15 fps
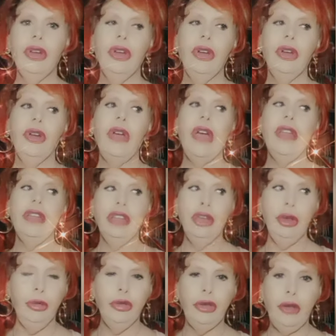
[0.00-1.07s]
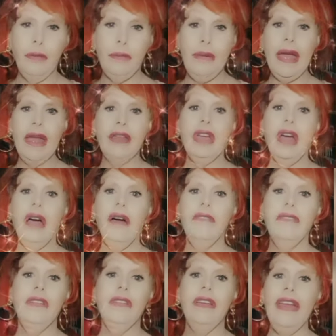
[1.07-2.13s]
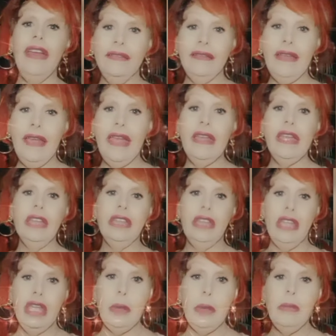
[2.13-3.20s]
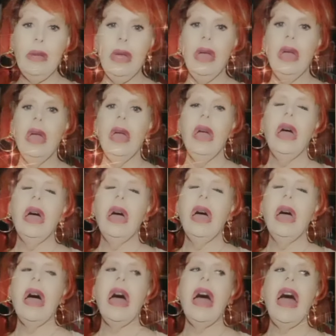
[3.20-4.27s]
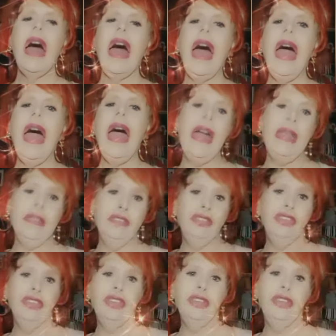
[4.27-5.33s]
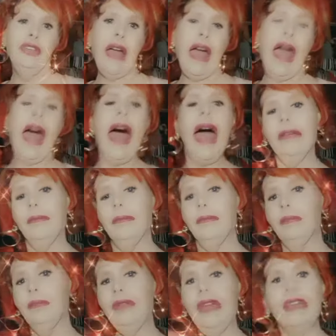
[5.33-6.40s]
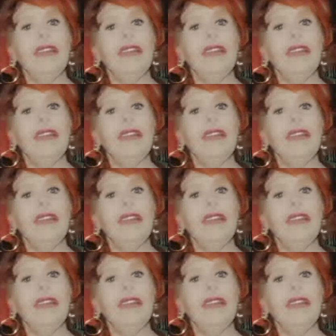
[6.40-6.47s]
and accused a man of SA and M. And I take offense